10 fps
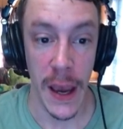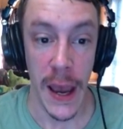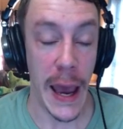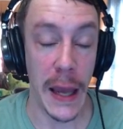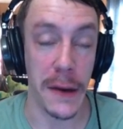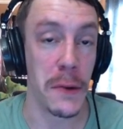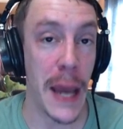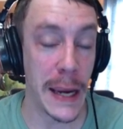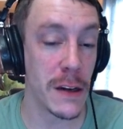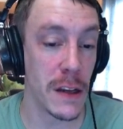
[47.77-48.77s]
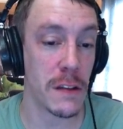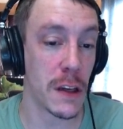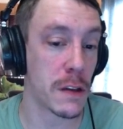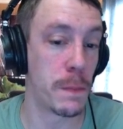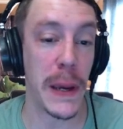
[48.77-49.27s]
at
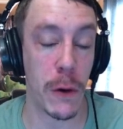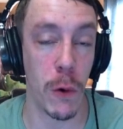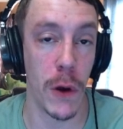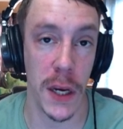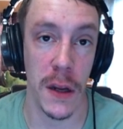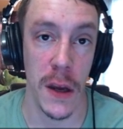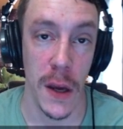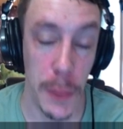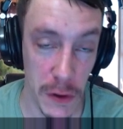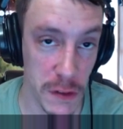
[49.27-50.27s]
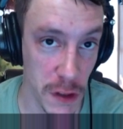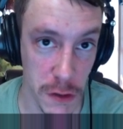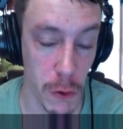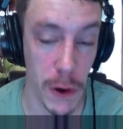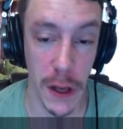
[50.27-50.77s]
ninety-six Bitcoin per
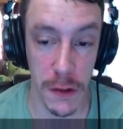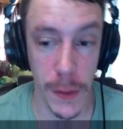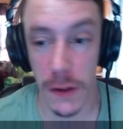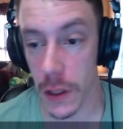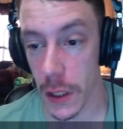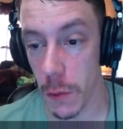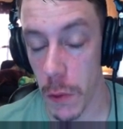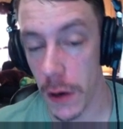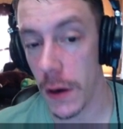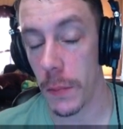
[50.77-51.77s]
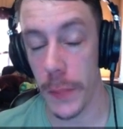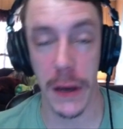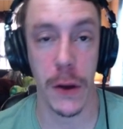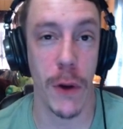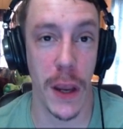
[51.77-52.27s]
Syscoin. So basically one
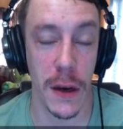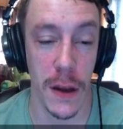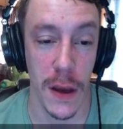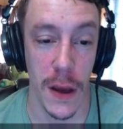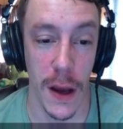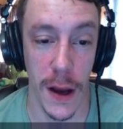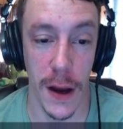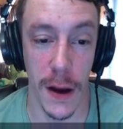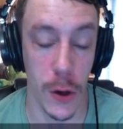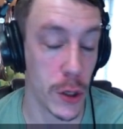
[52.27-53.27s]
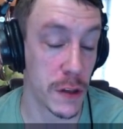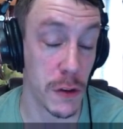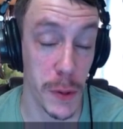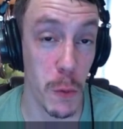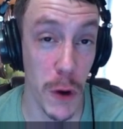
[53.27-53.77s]
Bitcoin, uh, or
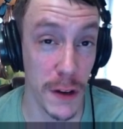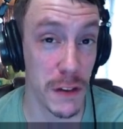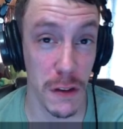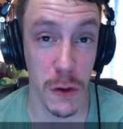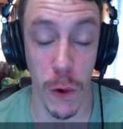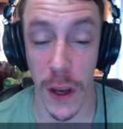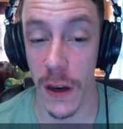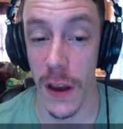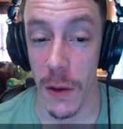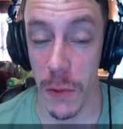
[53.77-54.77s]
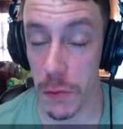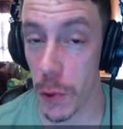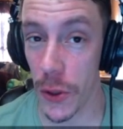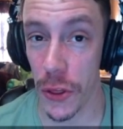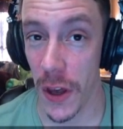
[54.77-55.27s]
excuse me, one Syscoin was
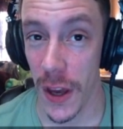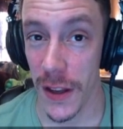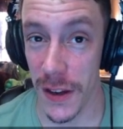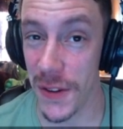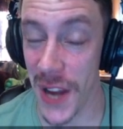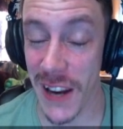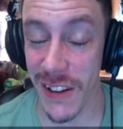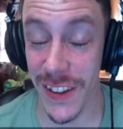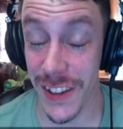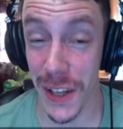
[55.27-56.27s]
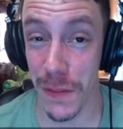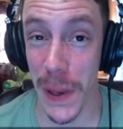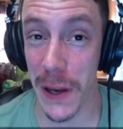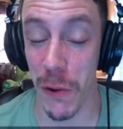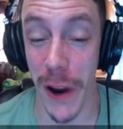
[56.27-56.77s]
worth ninety-six
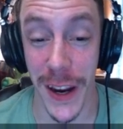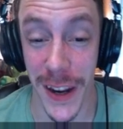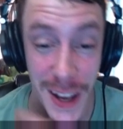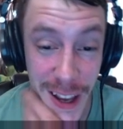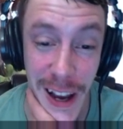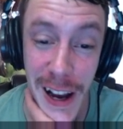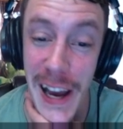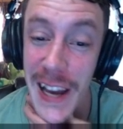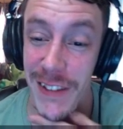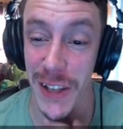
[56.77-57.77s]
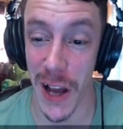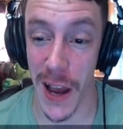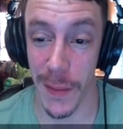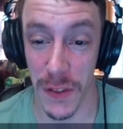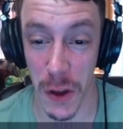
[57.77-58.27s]
Bitcoin uh, at the
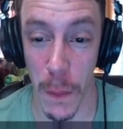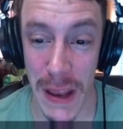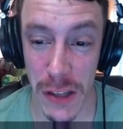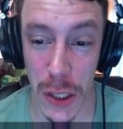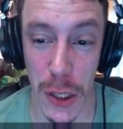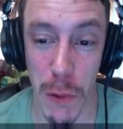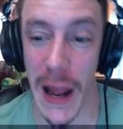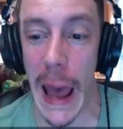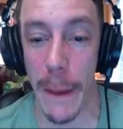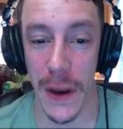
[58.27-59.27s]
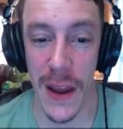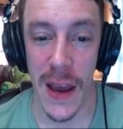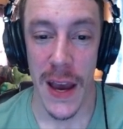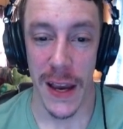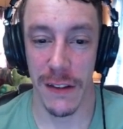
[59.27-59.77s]
time. So basically what happened
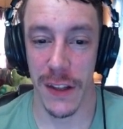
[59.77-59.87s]
is that